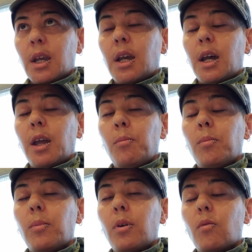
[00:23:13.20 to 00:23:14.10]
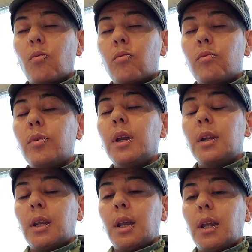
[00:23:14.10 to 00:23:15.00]
I'm
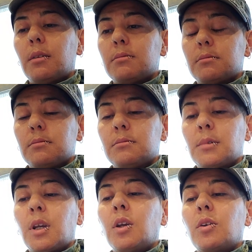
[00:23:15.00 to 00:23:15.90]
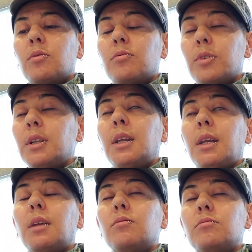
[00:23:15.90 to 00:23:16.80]
really,
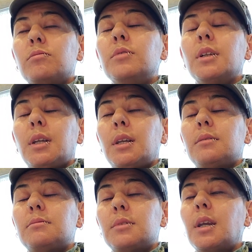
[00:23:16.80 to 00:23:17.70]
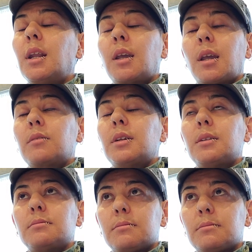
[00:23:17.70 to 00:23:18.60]
really, really getting angry
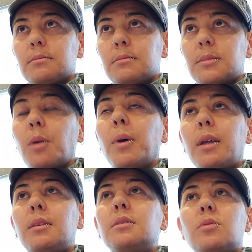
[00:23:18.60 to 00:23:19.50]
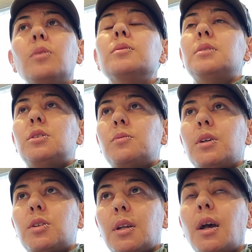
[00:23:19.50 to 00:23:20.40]
about this whole
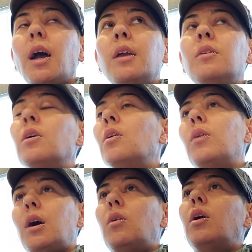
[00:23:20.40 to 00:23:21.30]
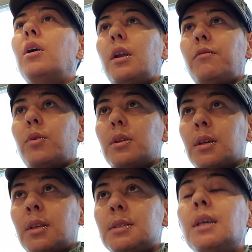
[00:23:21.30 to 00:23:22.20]
situation. I know how hard I've worked
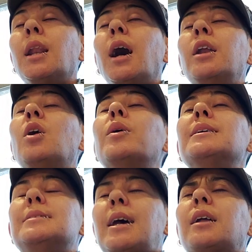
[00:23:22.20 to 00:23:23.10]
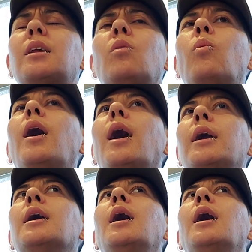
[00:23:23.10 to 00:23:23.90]
on this, and I know exactly why.